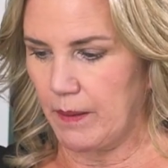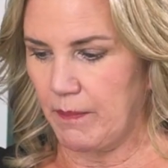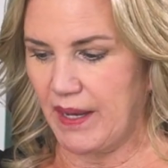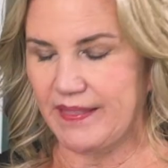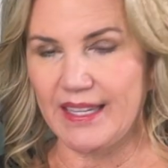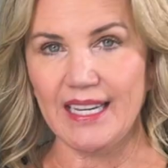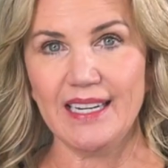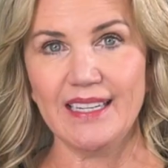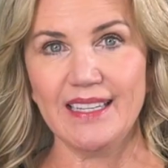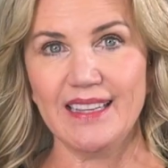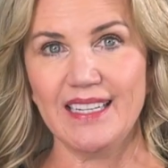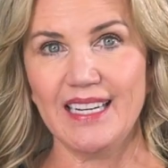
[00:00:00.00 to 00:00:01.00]
And by the end
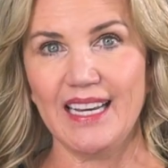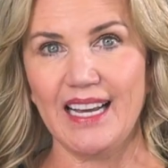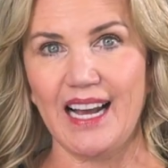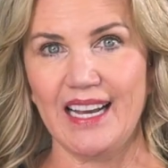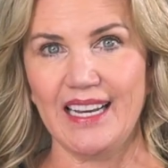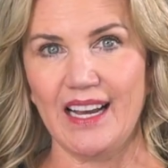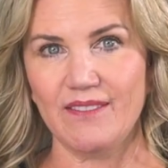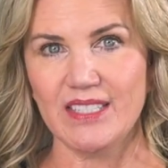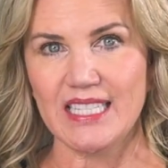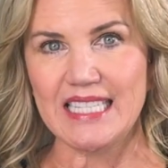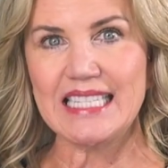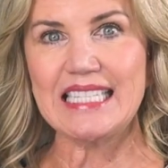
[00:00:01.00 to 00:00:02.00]
of the day, I have a
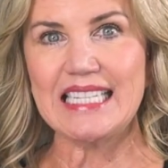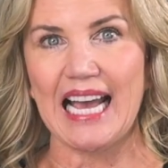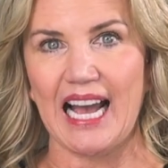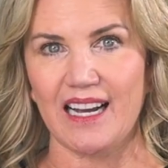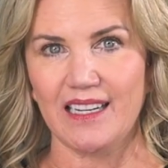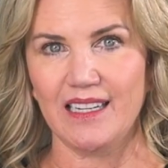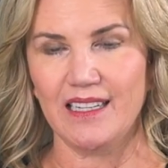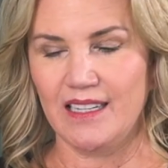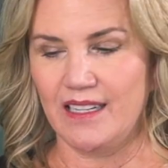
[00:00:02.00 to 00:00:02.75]
stack